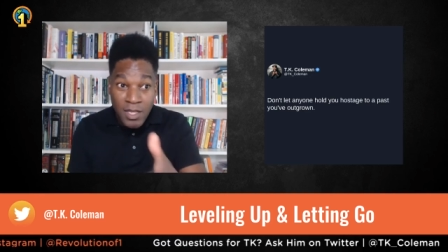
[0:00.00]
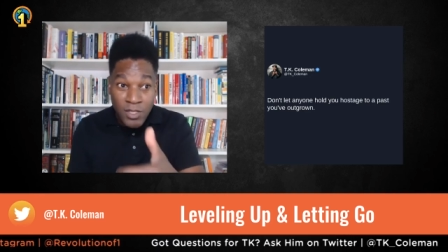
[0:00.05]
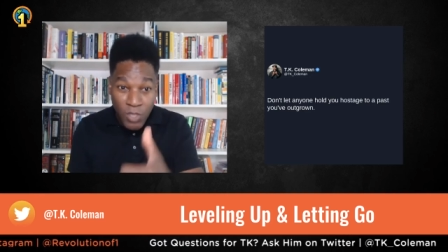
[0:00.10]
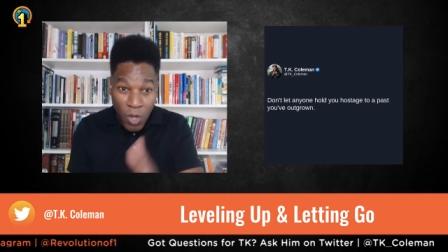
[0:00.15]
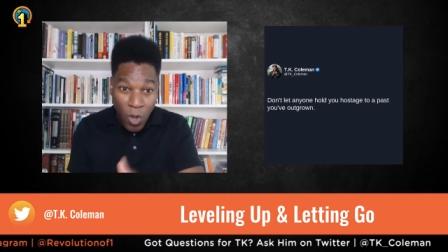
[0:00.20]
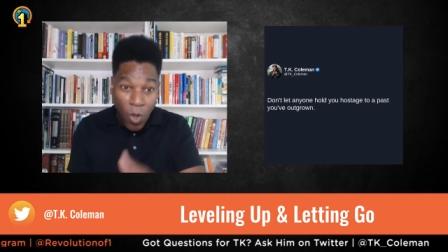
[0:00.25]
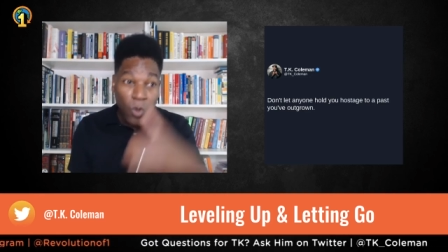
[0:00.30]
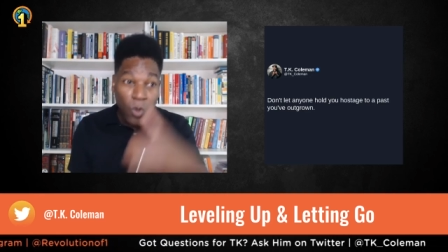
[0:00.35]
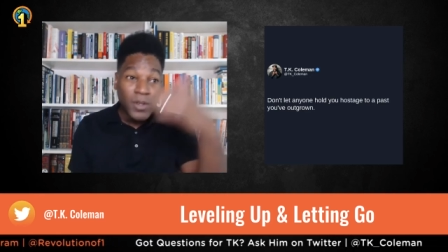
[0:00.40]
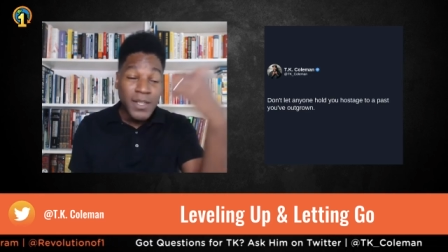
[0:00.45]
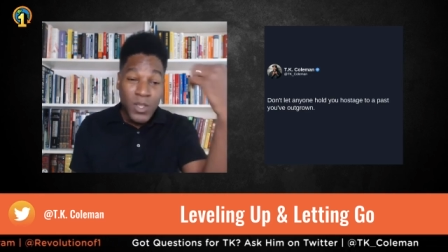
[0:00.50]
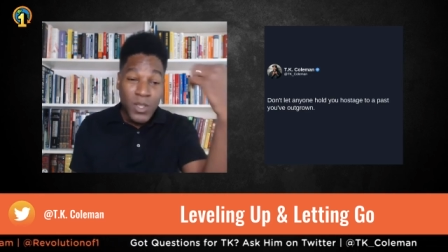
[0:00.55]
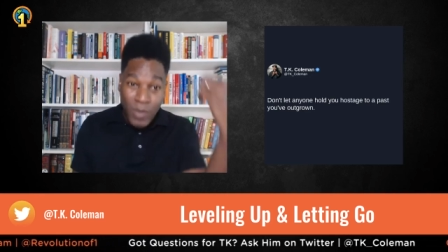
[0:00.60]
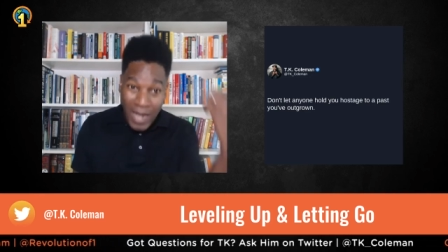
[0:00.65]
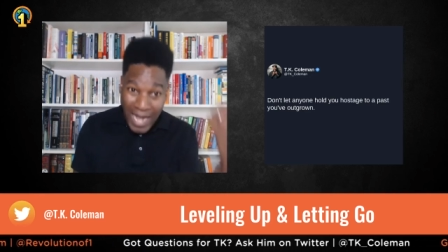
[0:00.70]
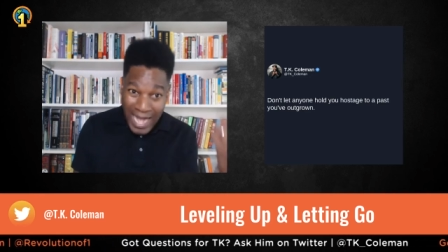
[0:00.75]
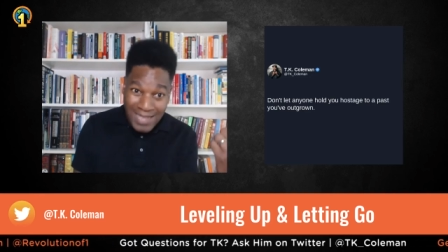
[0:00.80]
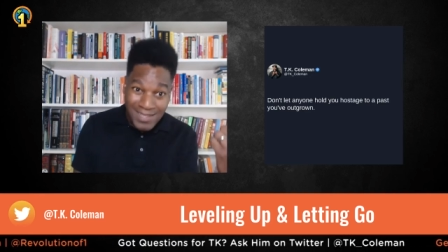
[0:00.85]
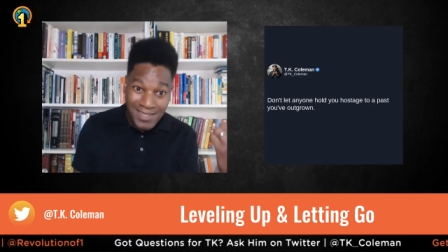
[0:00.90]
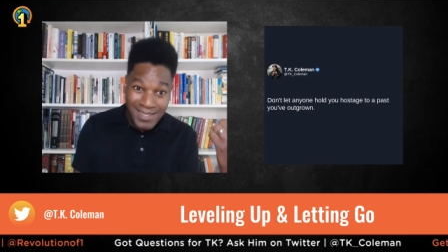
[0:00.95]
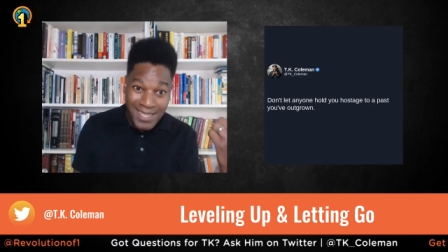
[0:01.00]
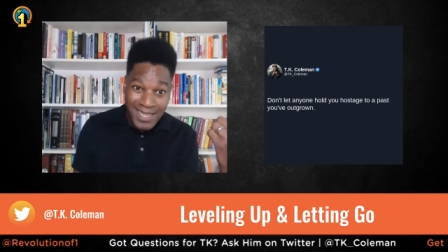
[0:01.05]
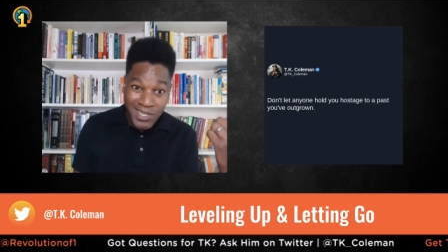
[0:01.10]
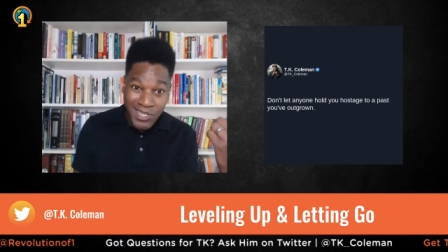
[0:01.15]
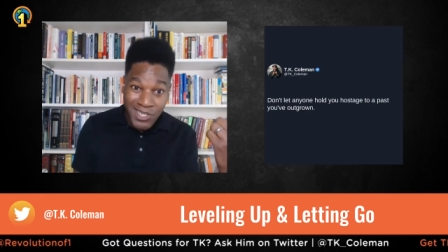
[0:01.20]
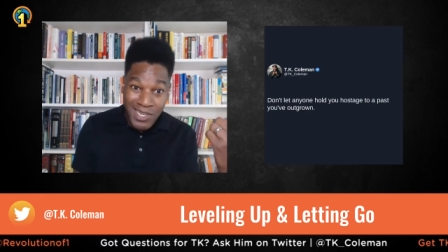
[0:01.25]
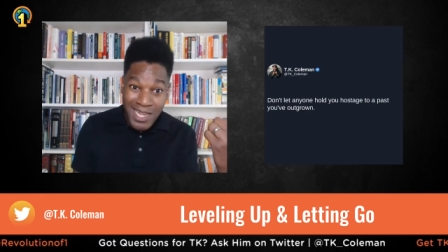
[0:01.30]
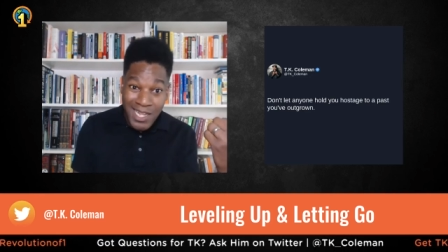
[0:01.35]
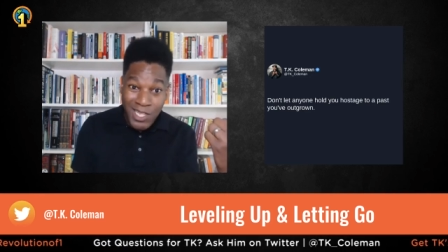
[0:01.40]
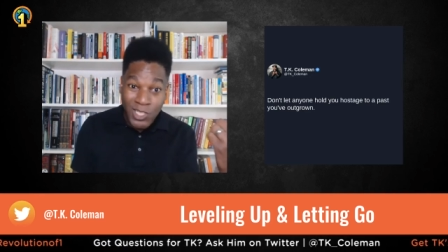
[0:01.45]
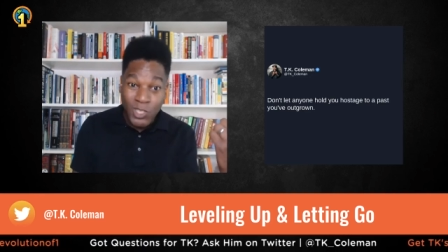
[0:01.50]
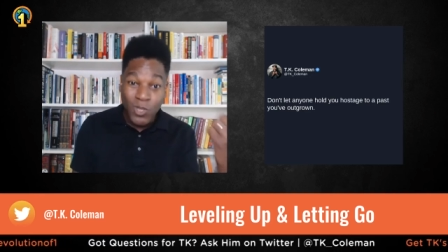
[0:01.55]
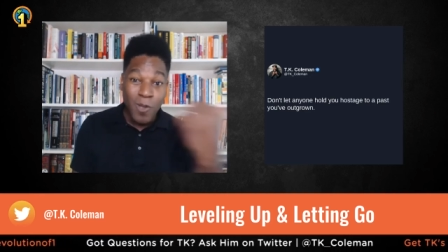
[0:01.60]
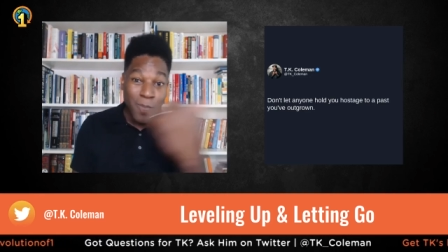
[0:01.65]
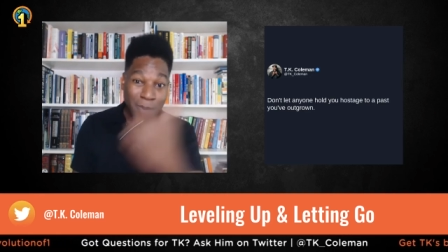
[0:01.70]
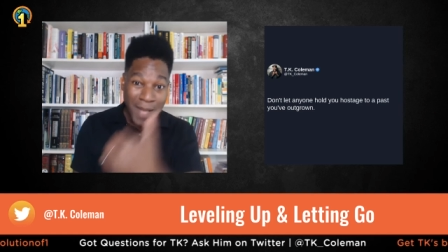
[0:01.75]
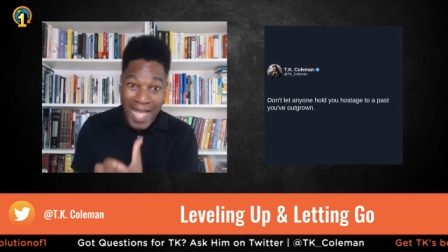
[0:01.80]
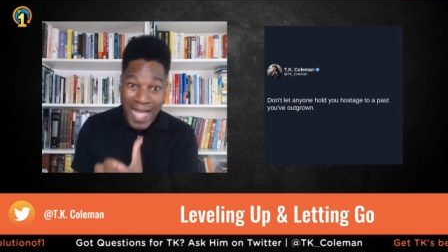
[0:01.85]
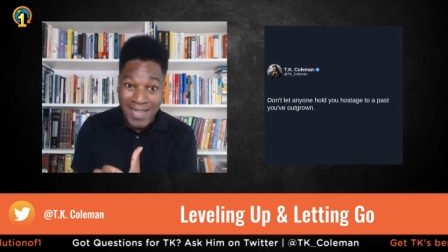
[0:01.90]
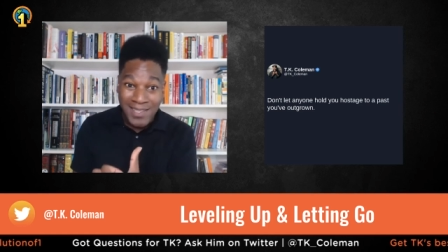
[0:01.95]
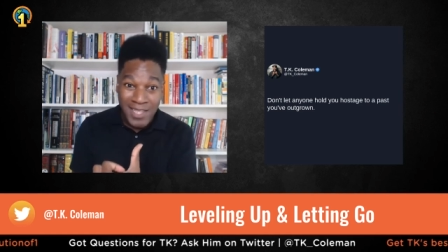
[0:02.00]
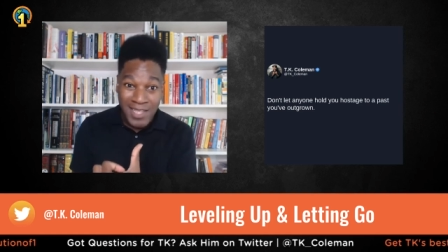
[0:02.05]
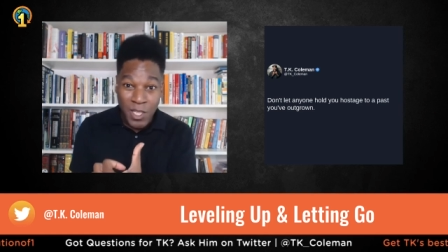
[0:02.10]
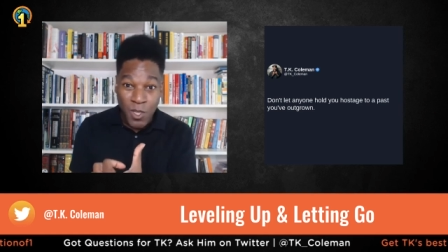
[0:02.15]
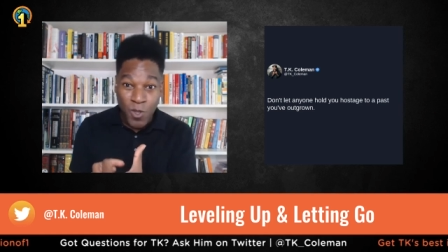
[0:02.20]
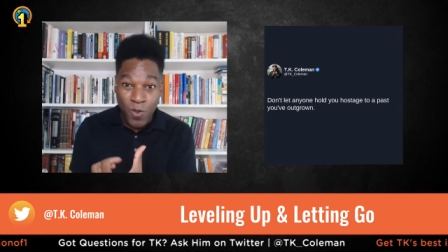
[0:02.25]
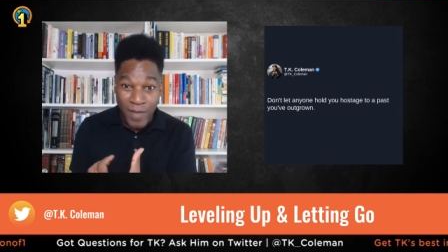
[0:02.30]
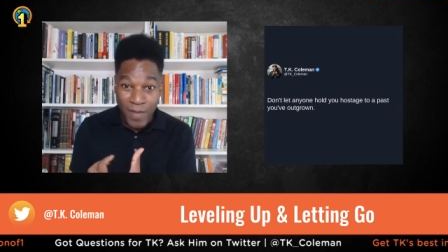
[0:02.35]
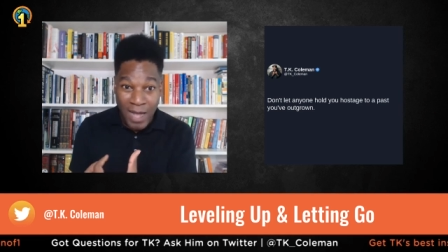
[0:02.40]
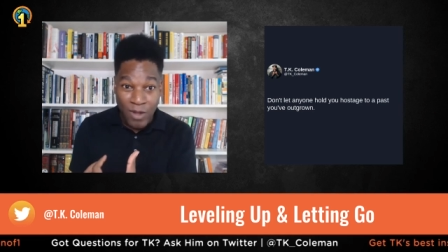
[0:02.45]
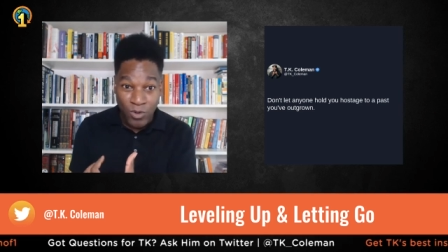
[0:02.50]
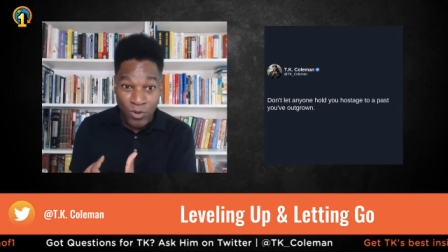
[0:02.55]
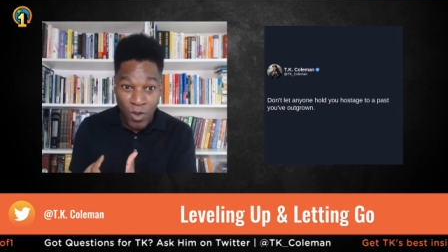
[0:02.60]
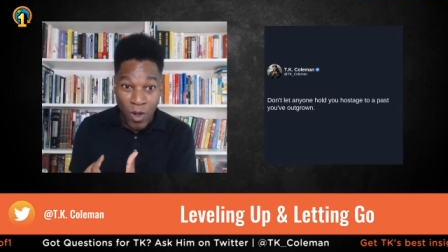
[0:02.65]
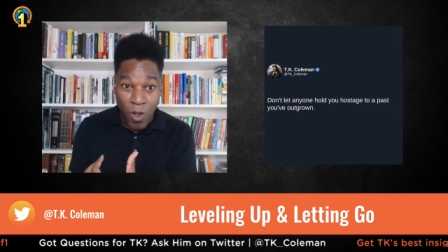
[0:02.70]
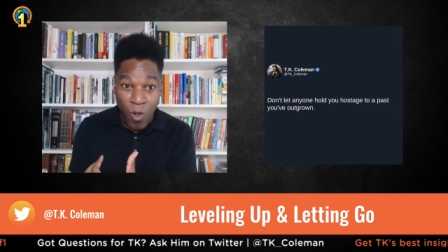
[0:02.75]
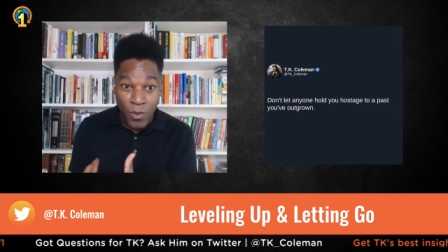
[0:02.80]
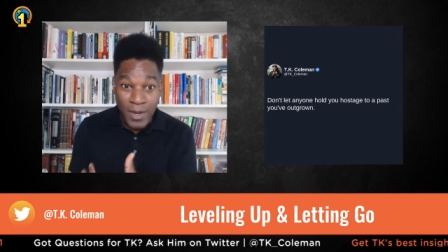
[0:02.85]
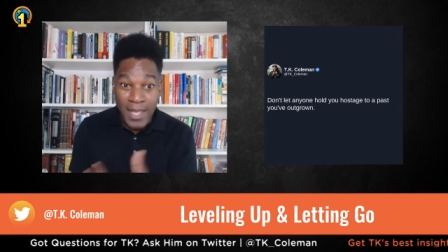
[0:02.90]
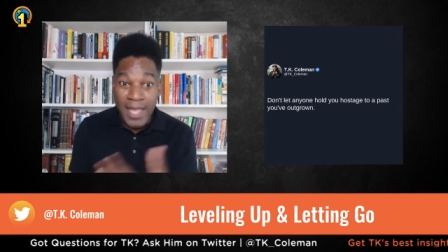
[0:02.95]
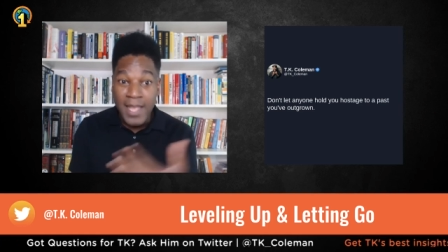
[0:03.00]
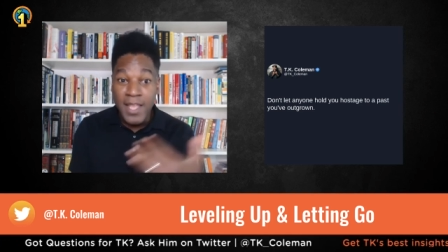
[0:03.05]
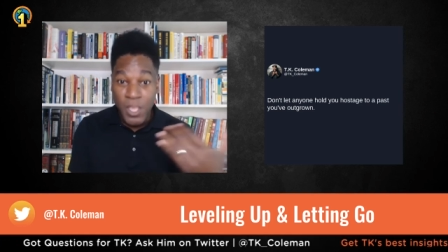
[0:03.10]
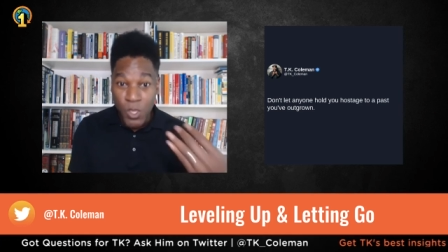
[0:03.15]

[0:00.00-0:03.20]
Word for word: to hold you hostage to a past that you've outgrown.